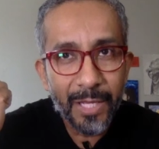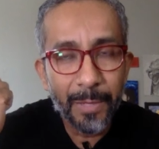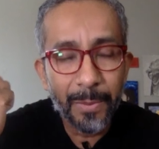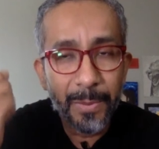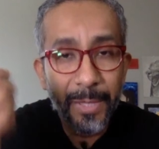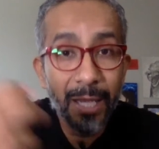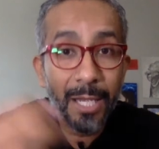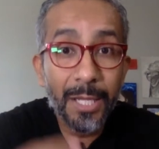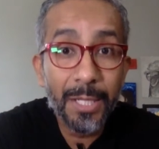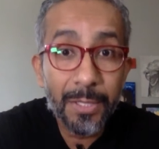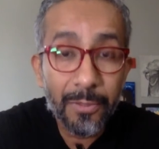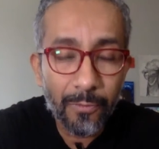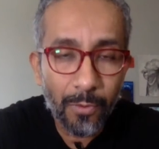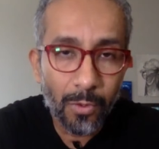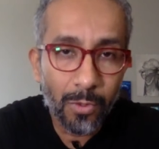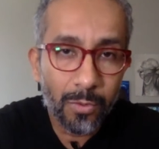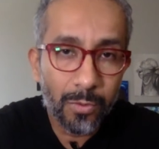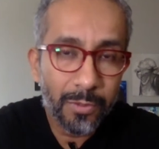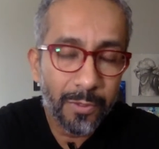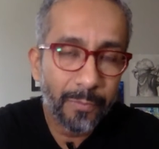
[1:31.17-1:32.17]
In days of
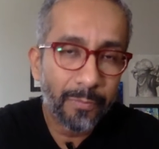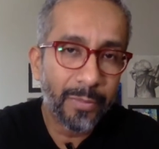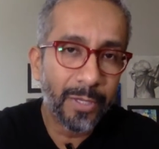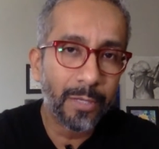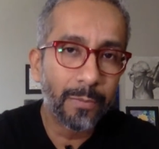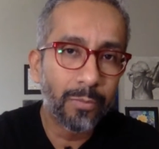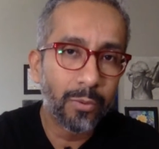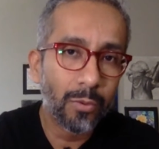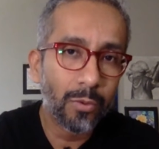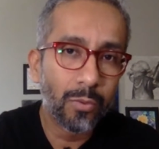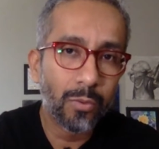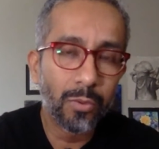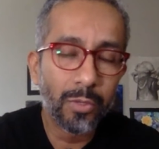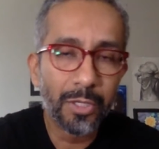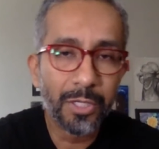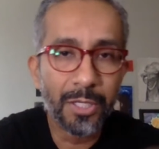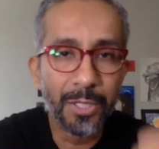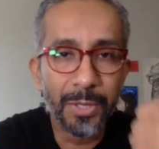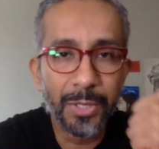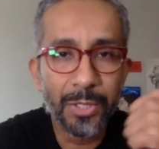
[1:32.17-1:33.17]
old, people
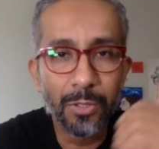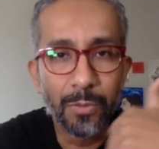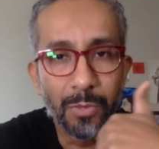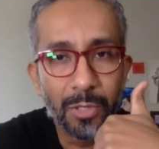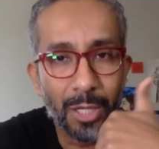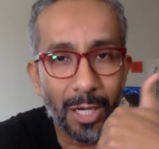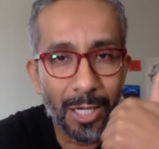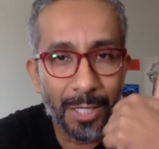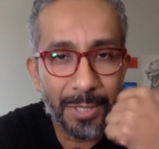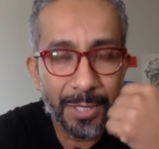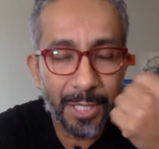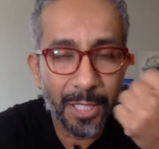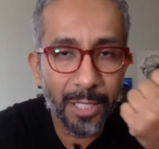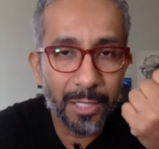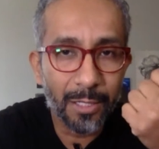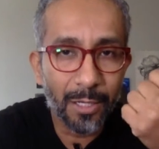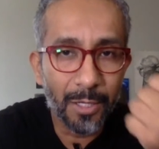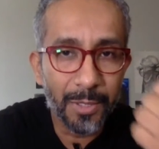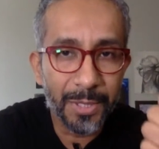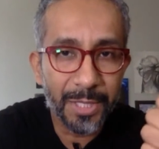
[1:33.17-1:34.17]
would consume
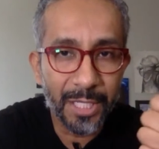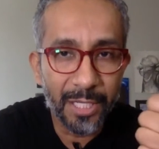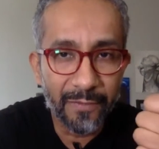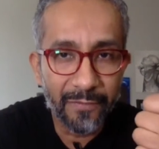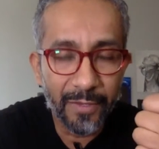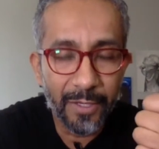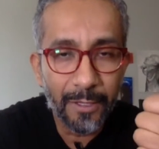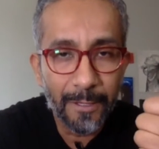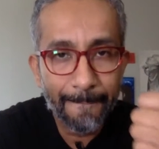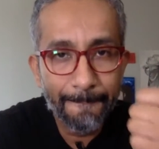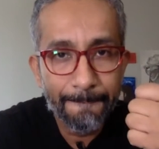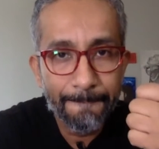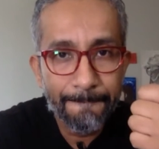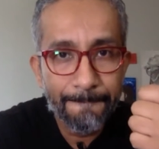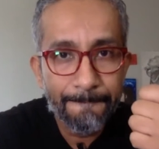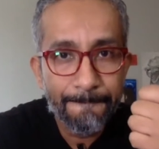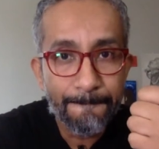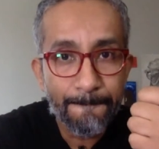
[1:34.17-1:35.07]
content on TV.